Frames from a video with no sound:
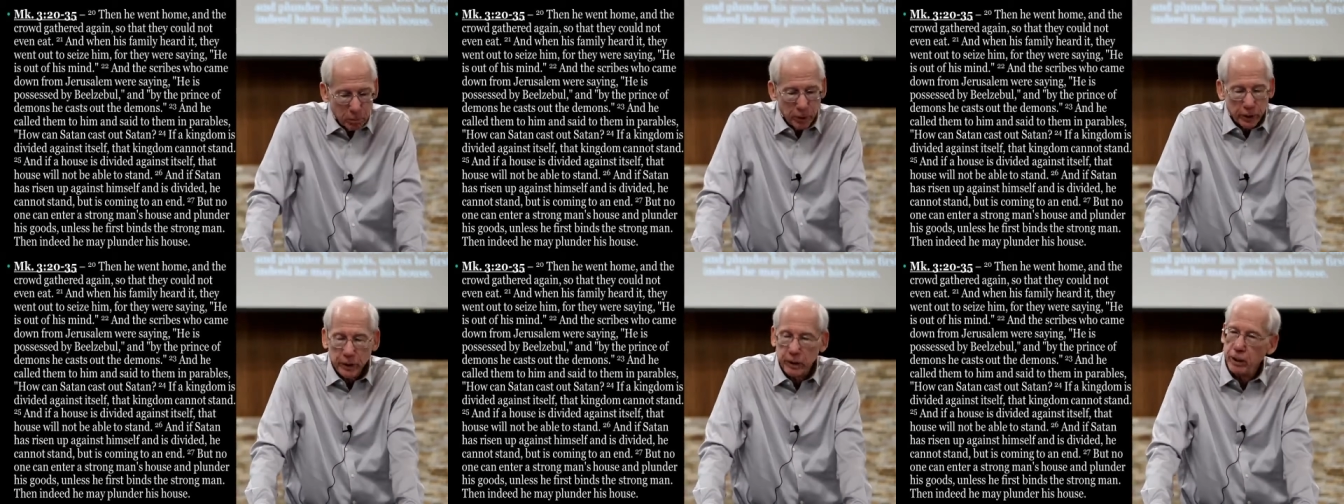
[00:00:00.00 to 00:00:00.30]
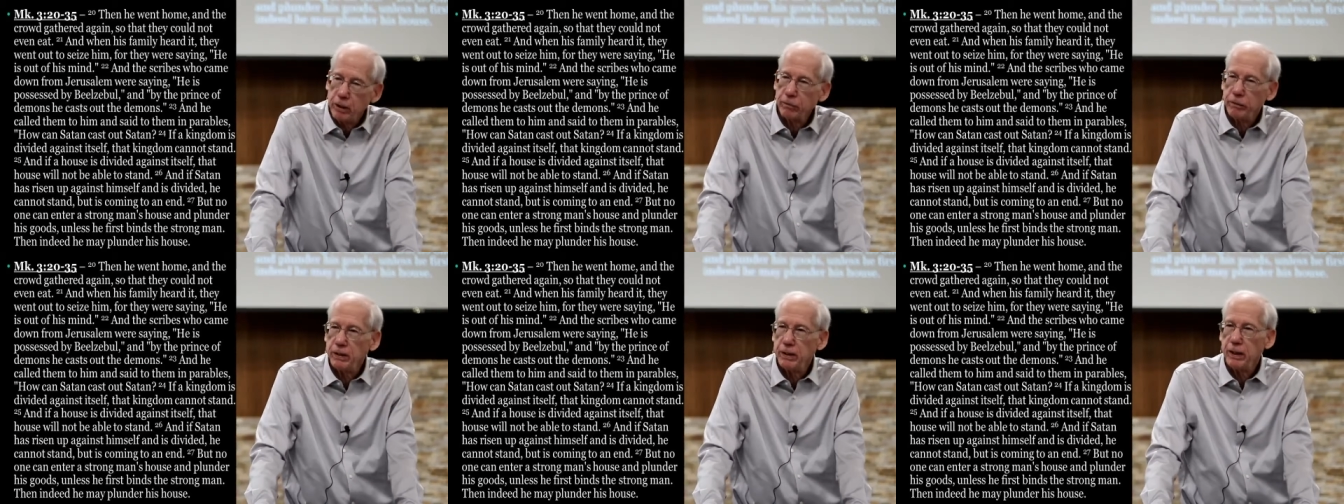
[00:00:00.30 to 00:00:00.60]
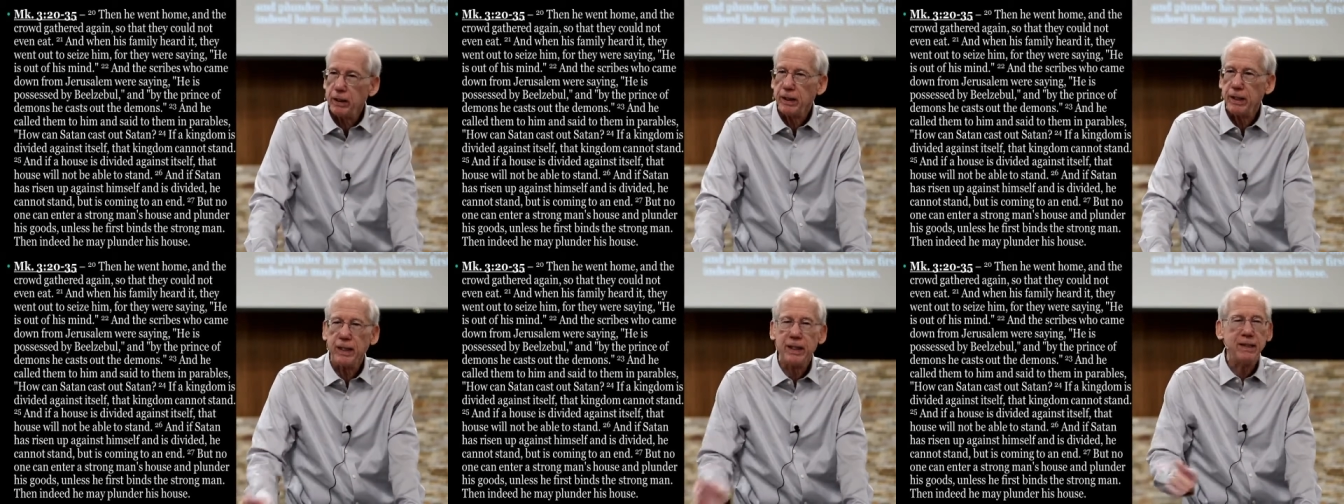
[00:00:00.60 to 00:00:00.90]
But
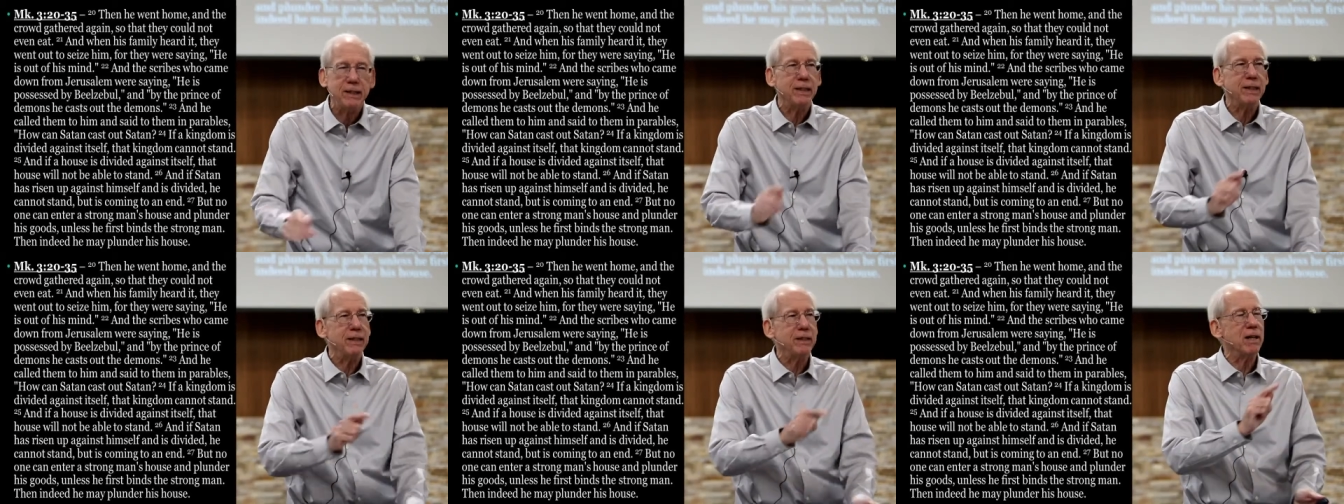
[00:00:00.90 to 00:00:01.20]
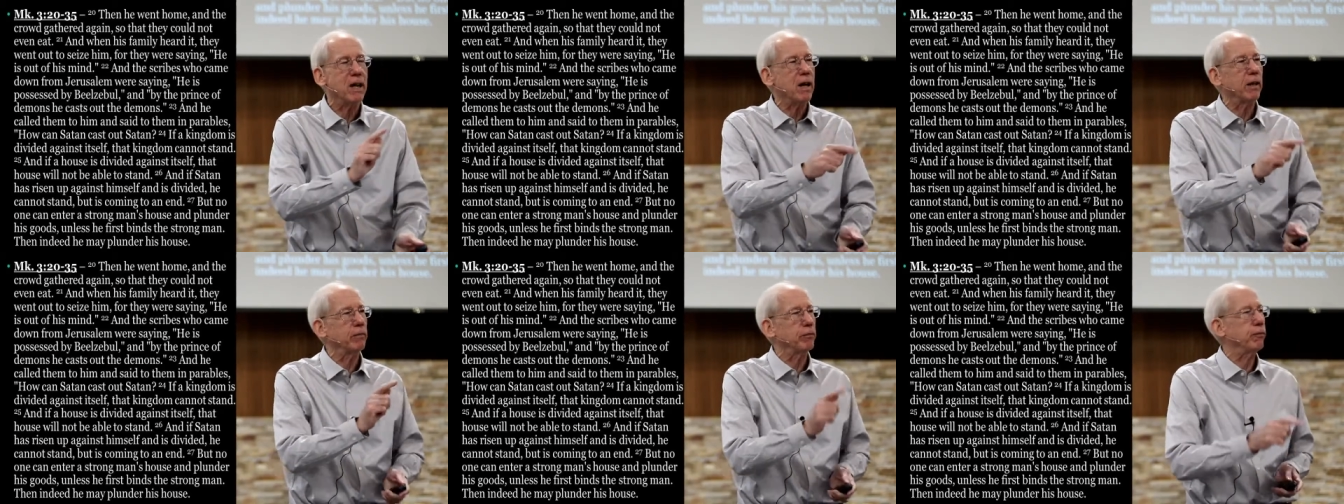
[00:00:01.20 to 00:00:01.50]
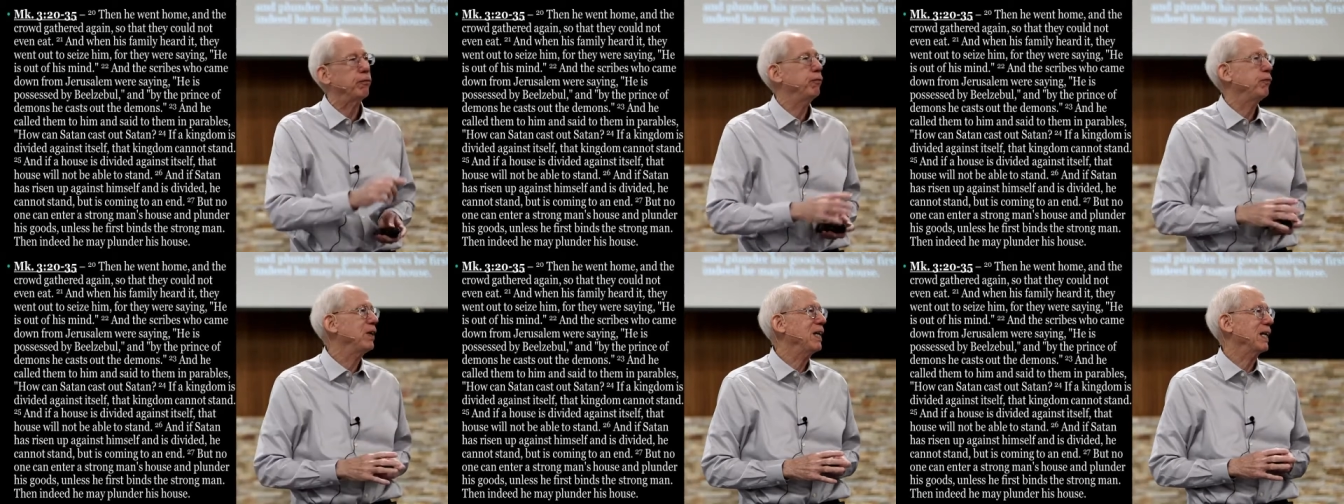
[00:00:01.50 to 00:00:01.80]
given that he did
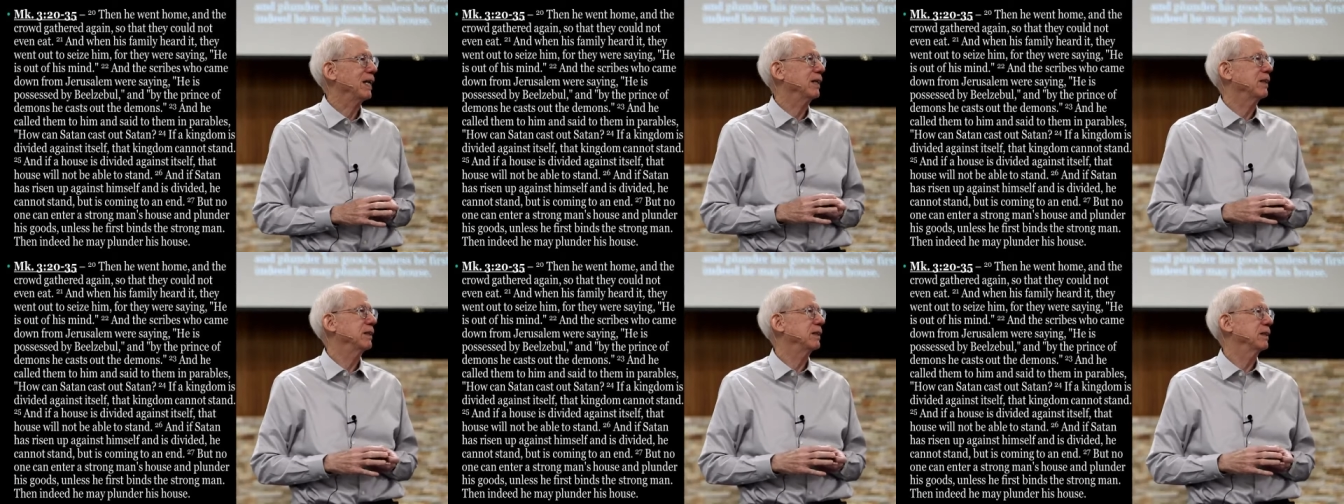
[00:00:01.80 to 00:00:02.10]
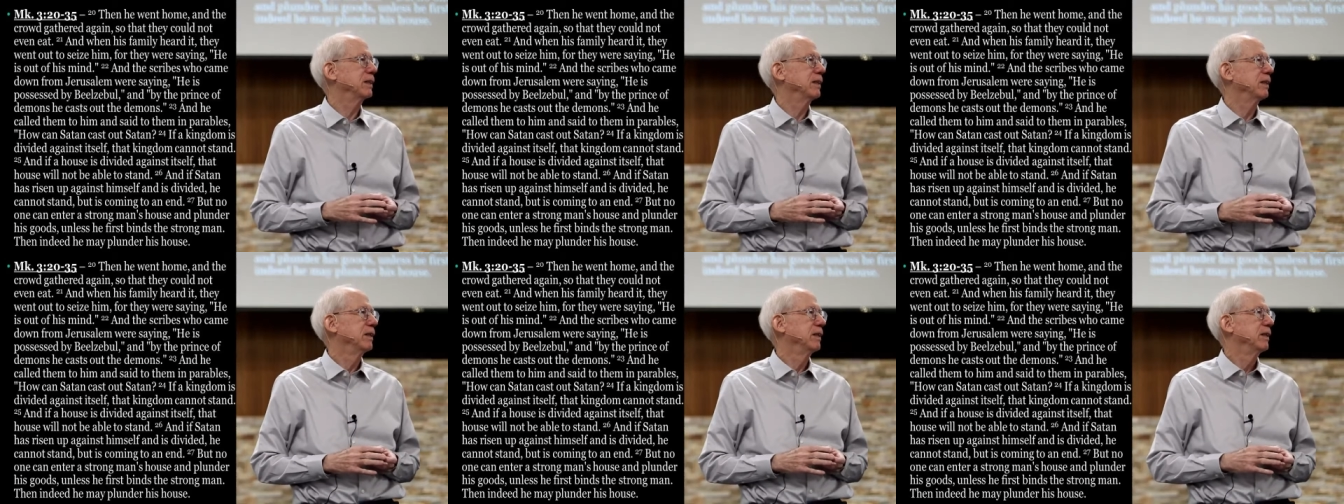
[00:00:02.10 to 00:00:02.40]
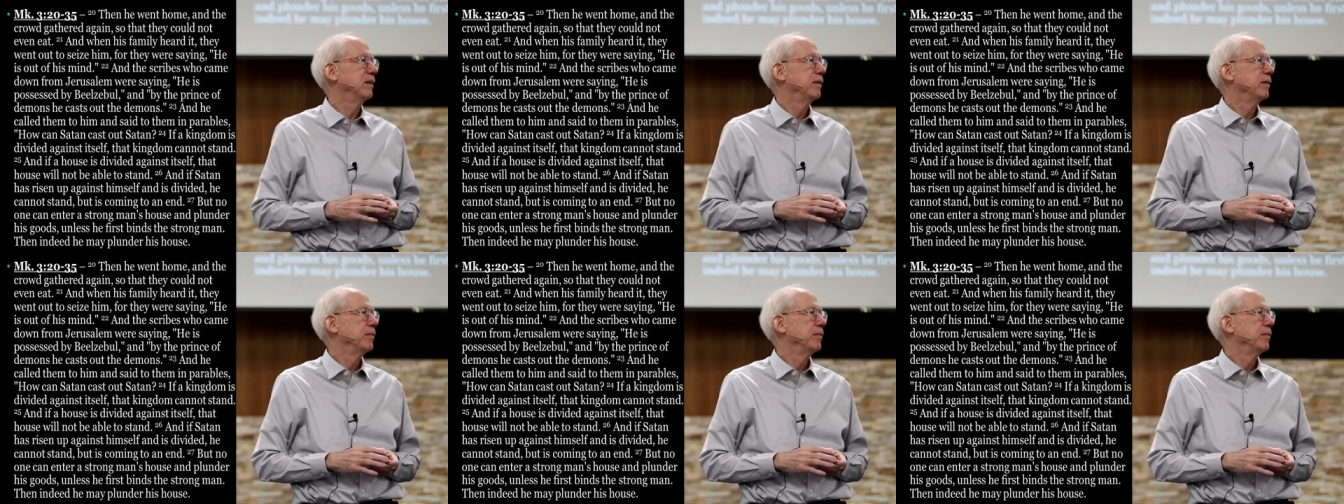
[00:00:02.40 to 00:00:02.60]
not fit